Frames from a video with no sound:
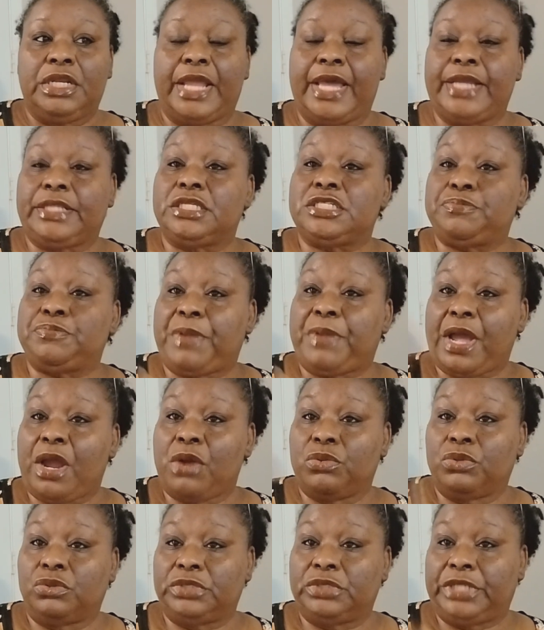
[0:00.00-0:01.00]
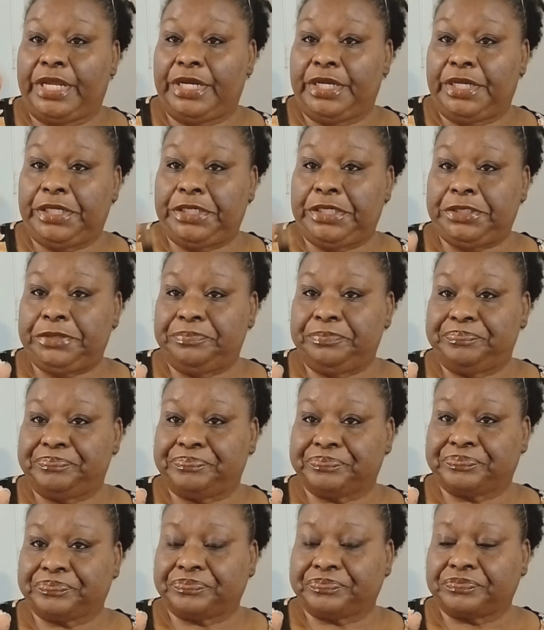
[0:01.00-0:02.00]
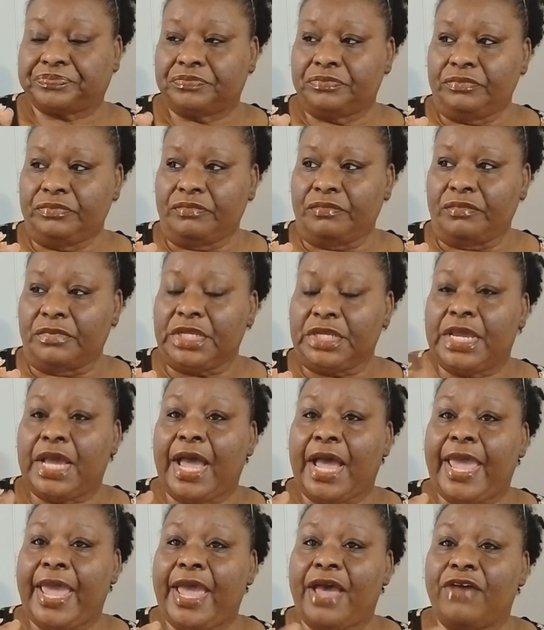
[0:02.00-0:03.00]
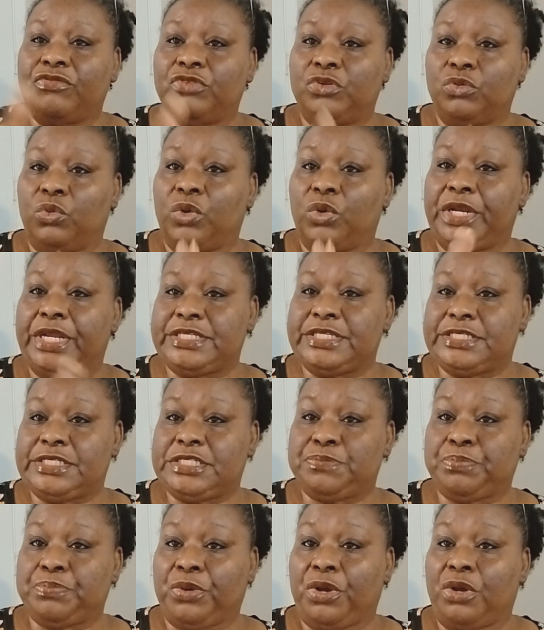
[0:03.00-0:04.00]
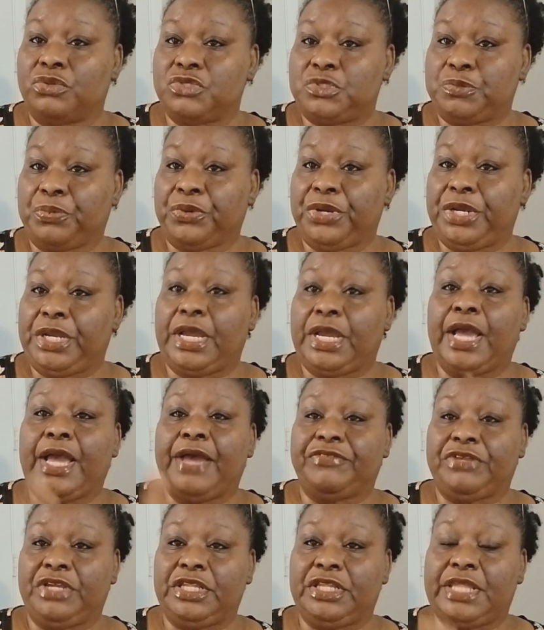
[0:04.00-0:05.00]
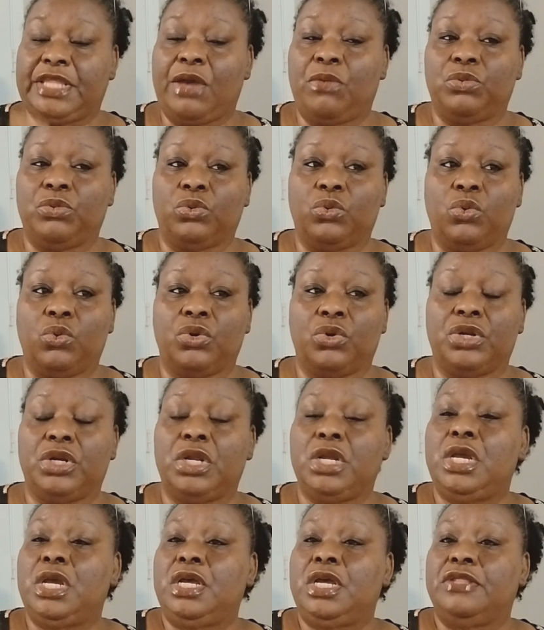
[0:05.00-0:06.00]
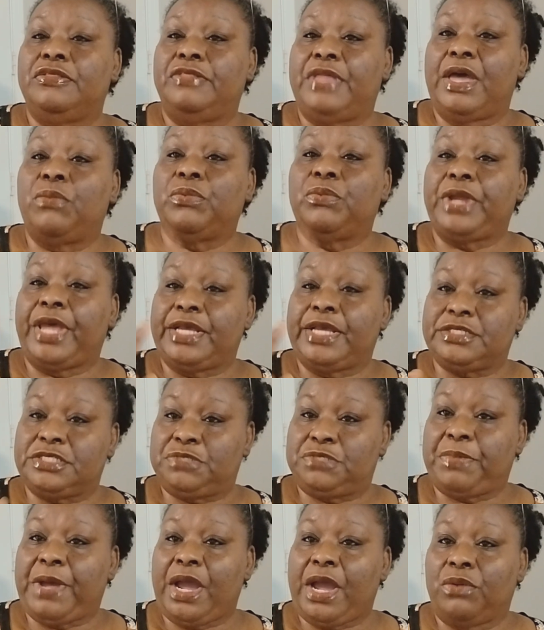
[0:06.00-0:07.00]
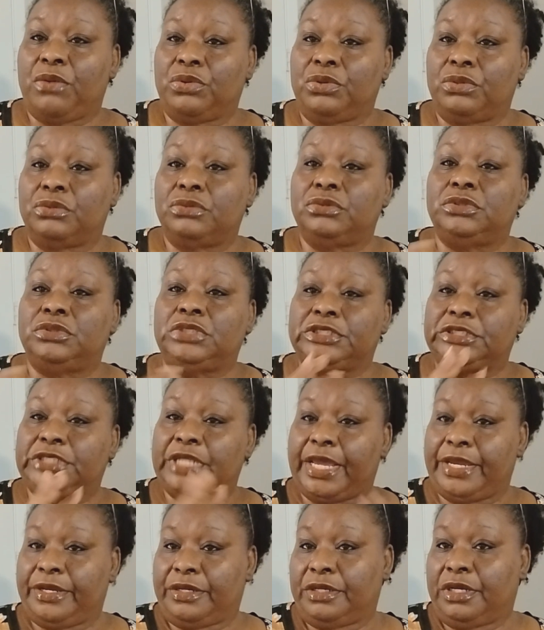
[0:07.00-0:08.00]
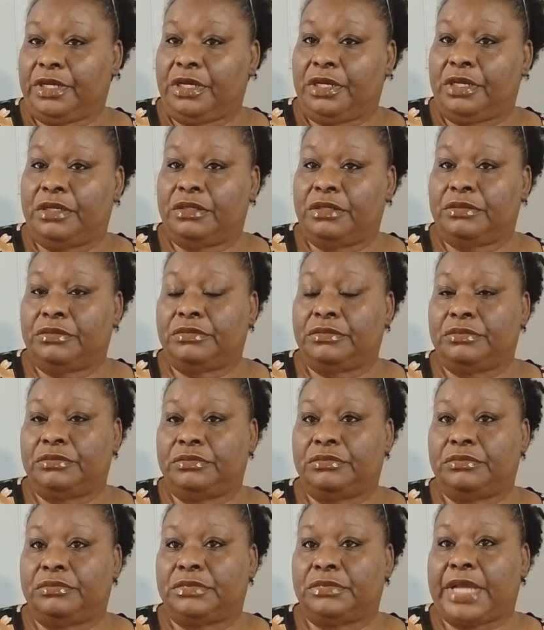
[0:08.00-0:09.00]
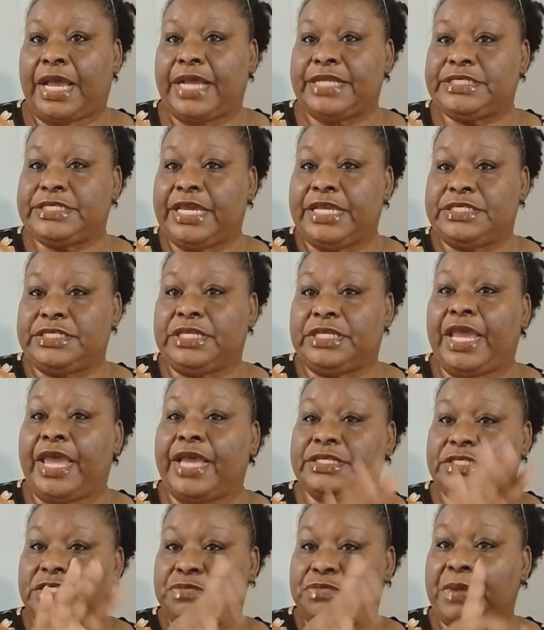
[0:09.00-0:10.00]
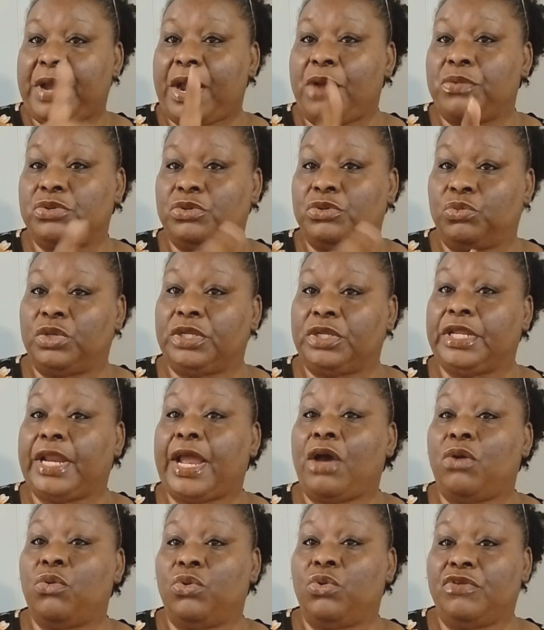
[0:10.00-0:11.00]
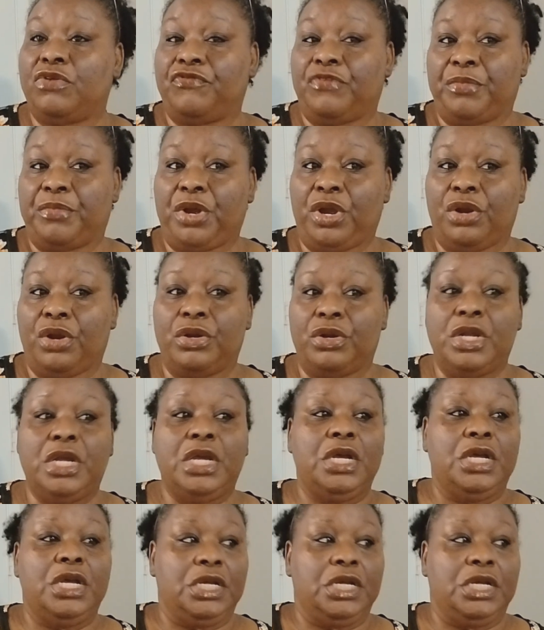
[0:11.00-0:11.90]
like the spiral that I have, the one that's on Spring. I have to get that one ordered. That one has a spiral, just like I Tasted has the spiral, the one that I ordered from her.